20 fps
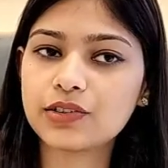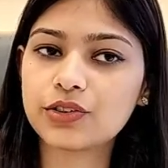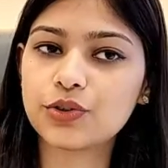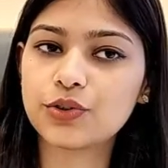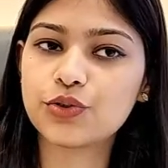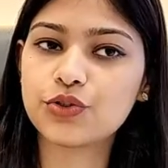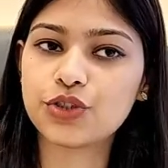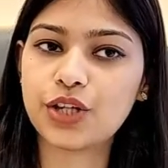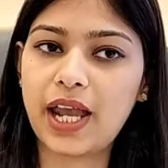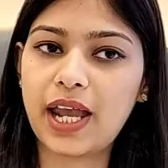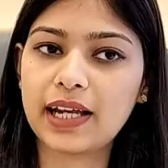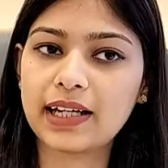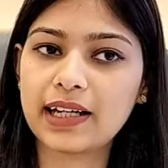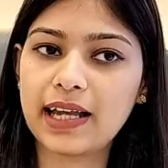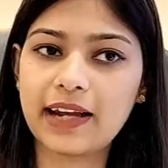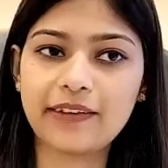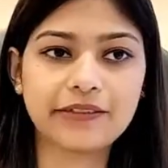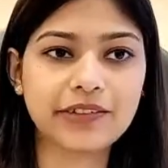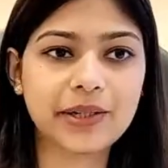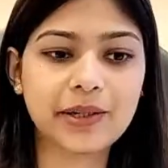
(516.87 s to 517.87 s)
to check
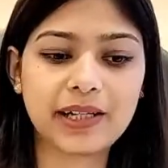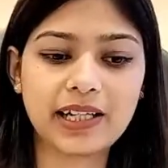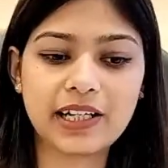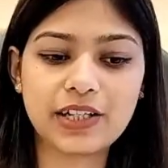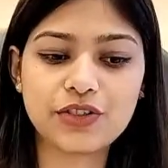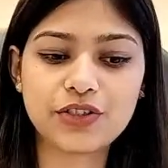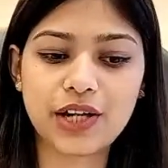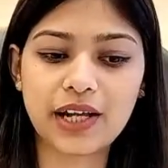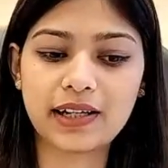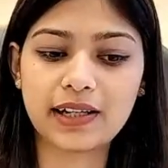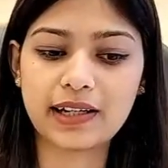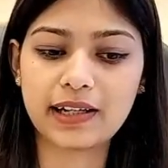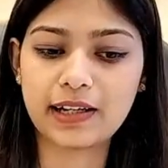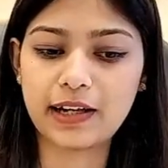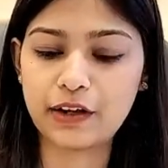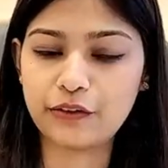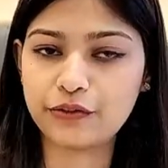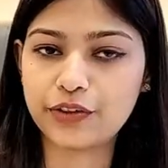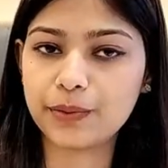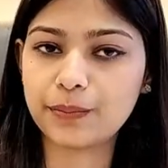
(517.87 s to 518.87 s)
each and
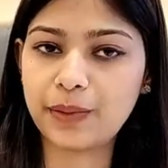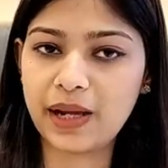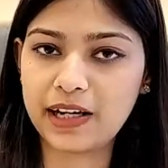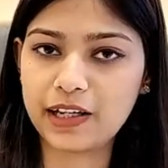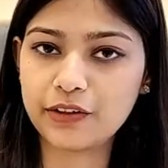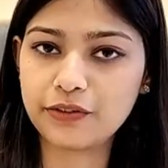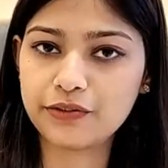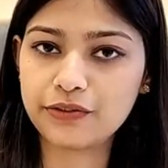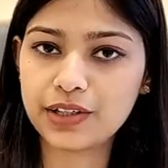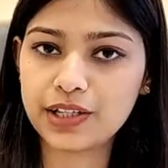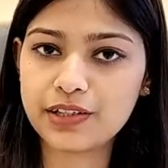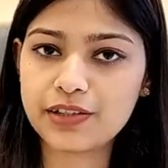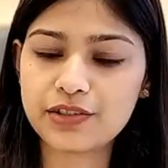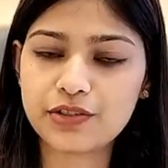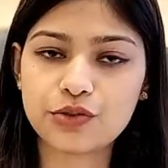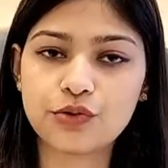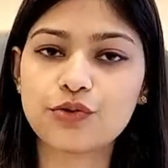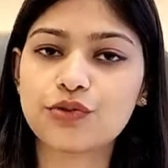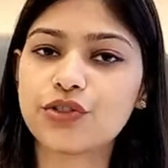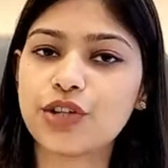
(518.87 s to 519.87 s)
every
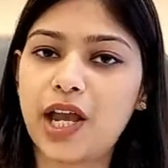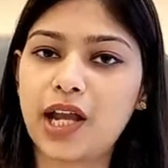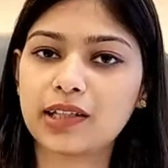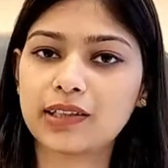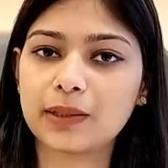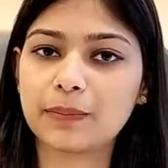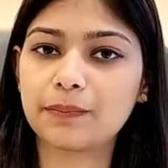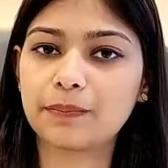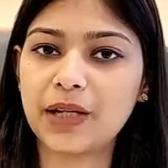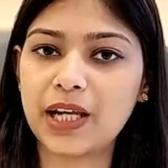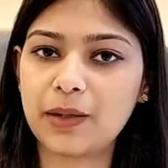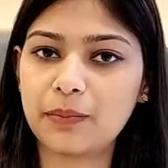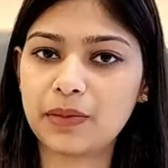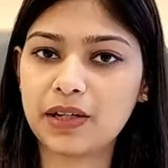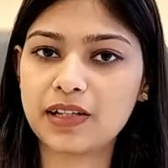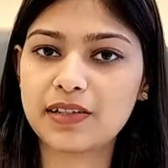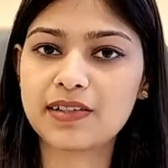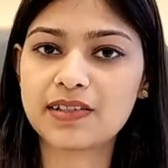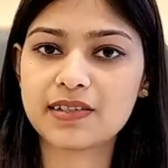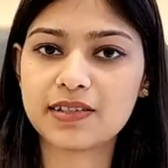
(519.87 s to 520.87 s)
benefits, to check the
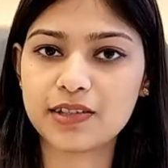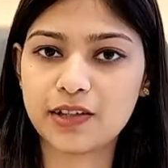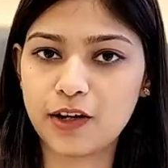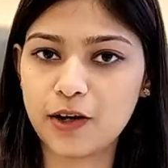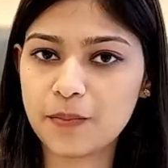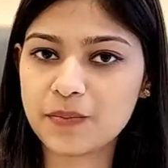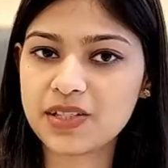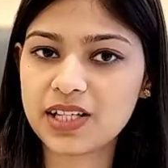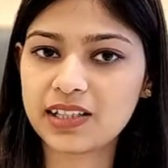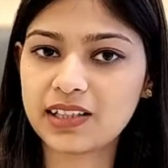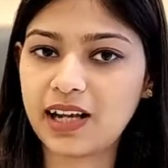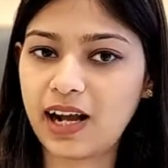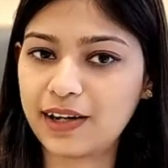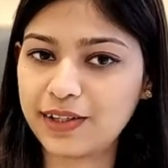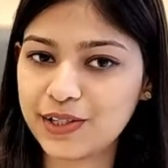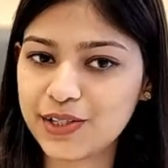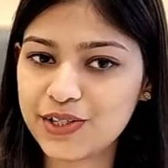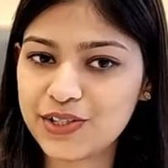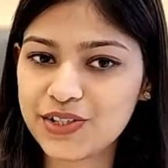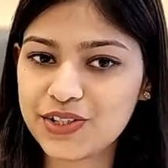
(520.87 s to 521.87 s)
payments, terms and
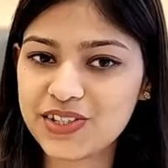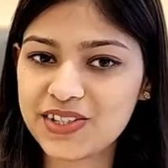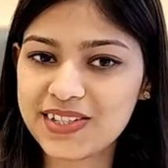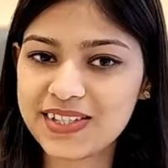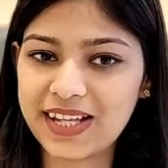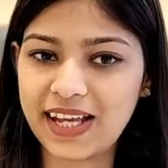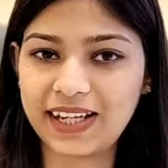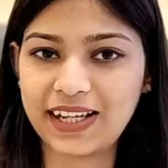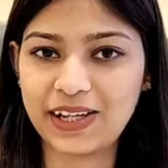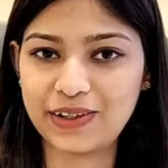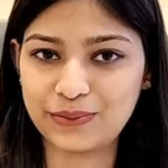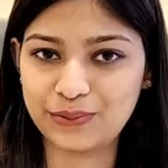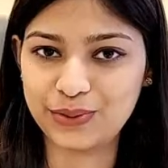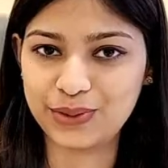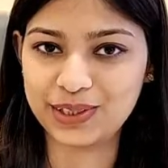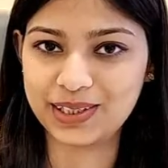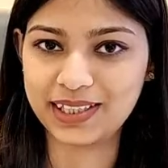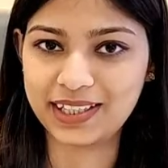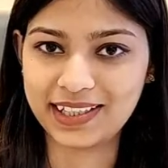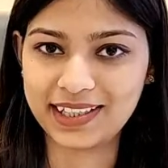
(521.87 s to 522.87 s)
conditions, and
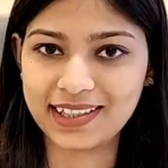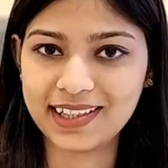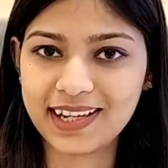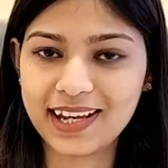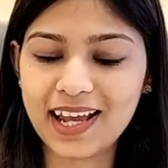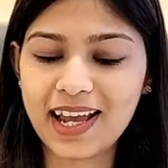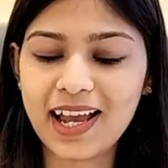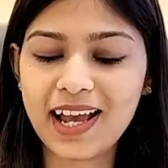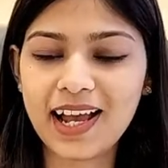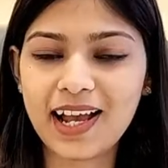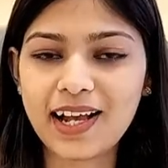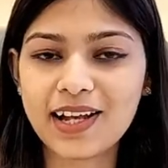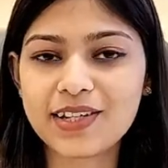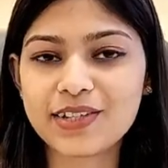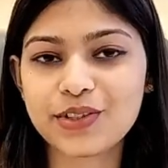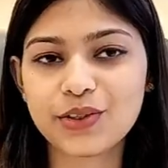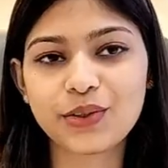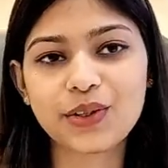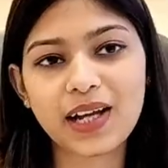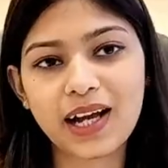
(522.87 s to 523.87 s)
everything.
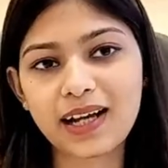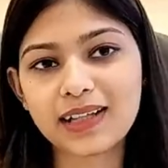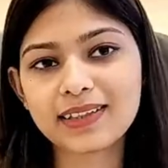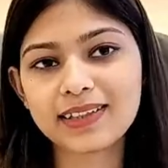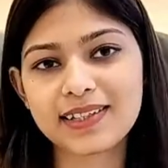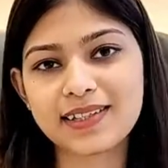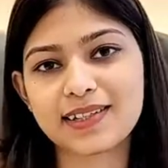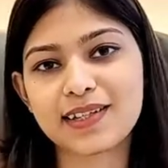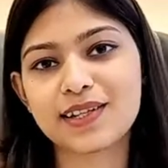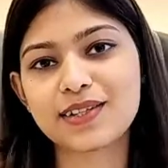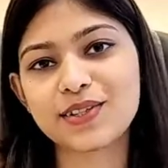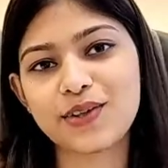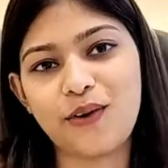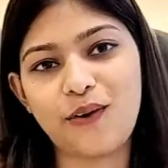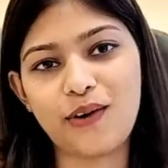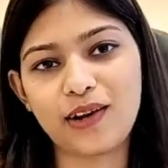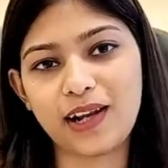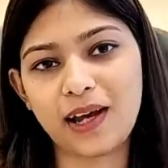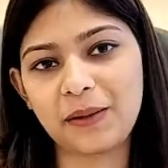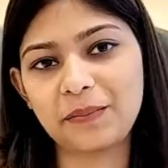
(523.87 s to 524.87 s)
So yeah, this is
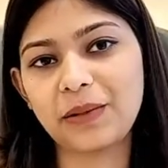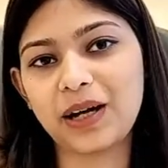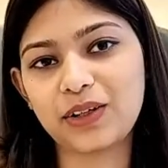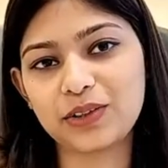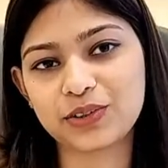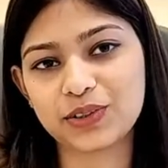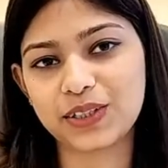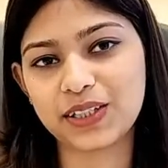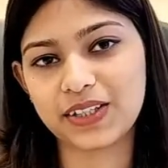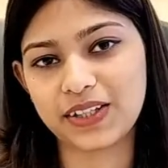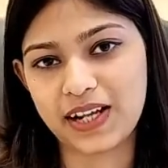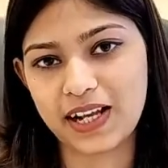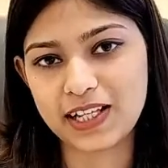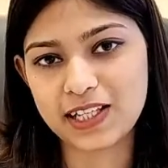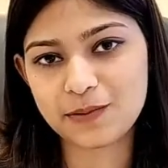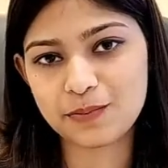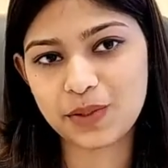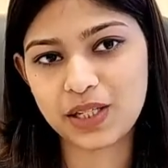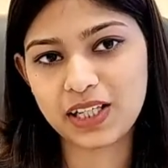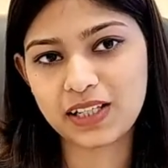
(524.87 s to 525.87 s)
all about the
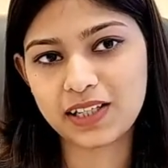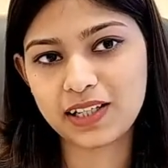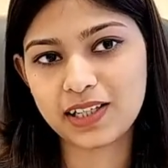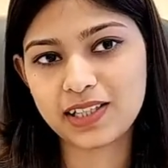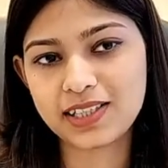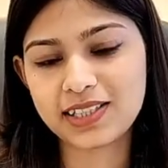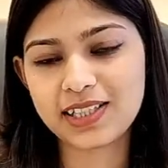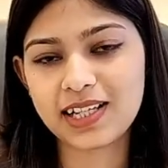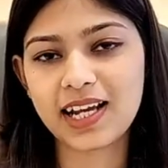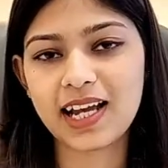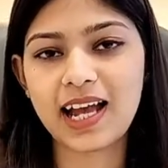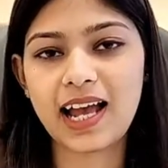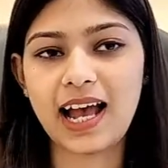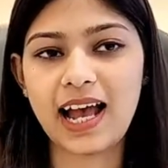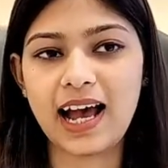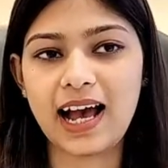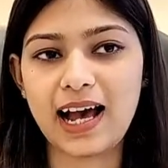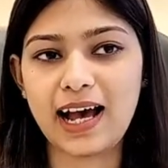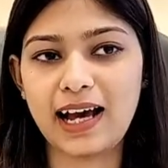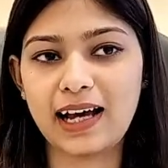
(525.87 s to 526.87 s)
grace period
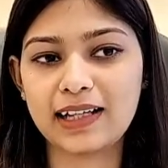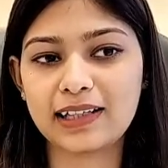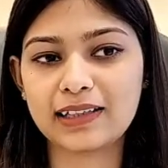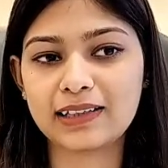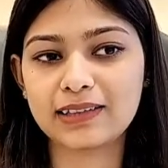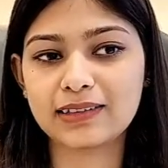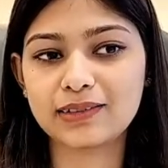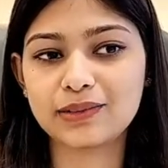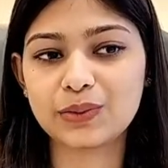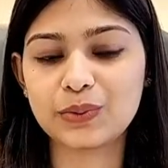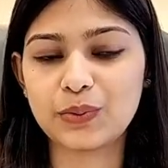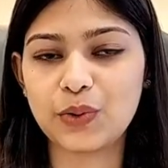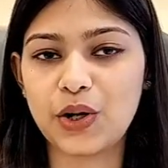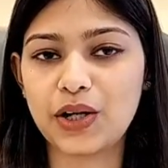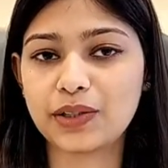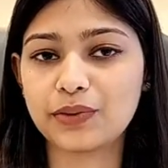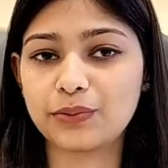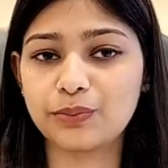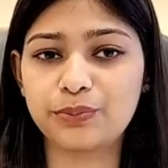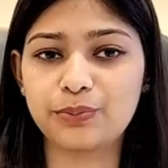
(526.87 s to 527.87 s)
and
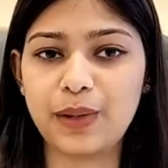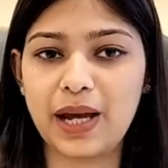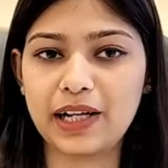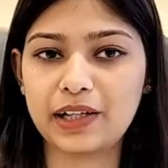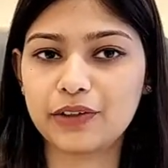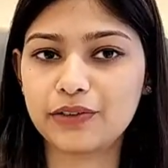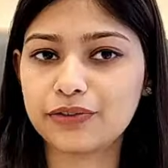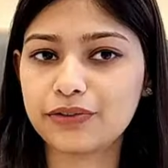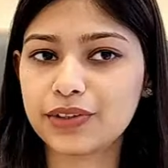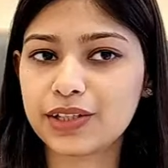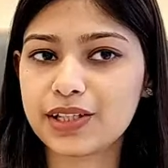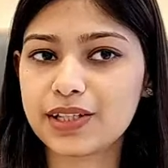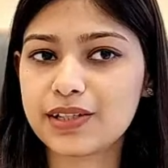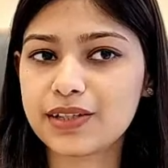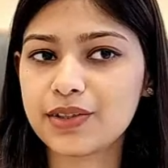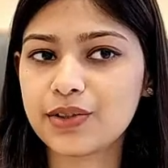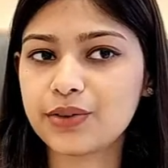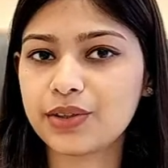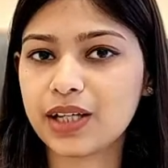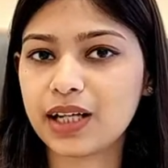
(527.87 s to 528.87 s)
what benefits
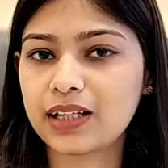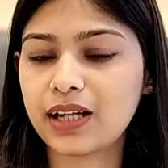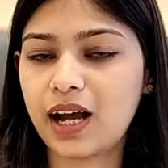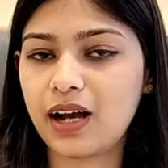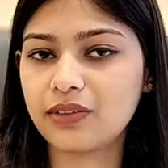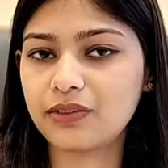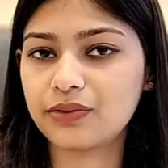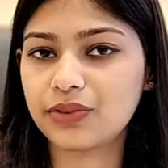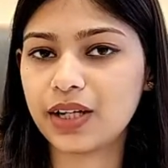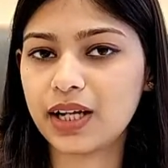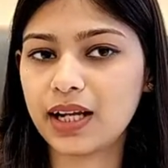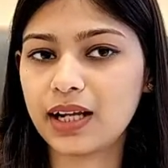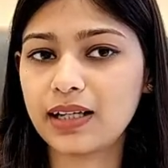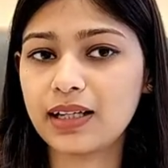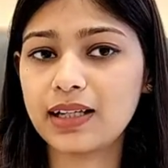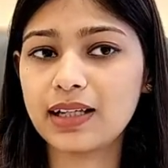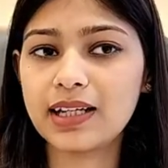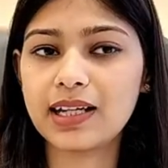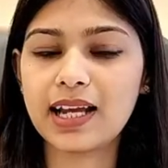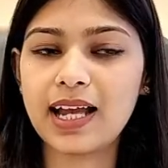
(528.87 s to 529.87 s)
you can
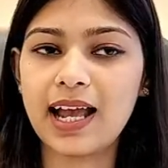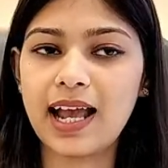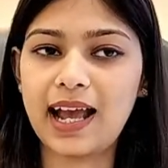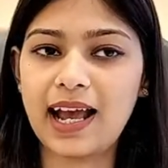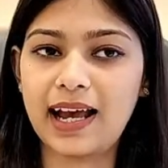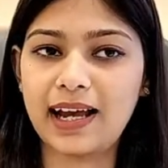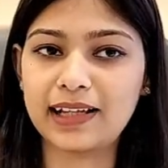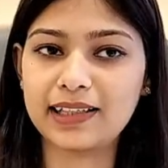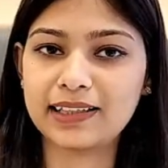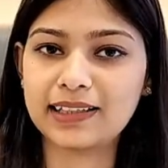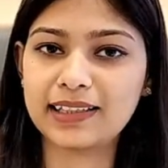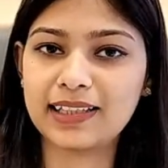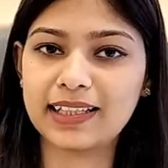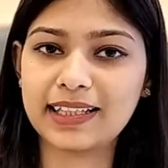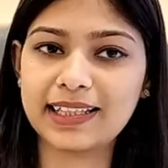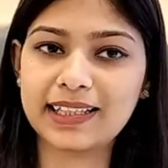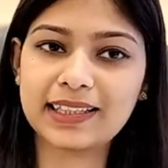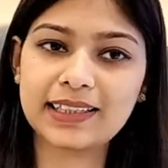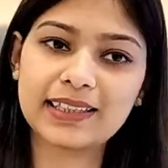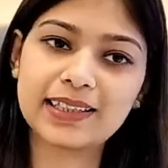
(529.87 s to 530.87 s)
avail, and
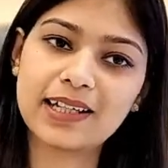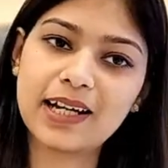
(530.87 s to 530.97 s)
like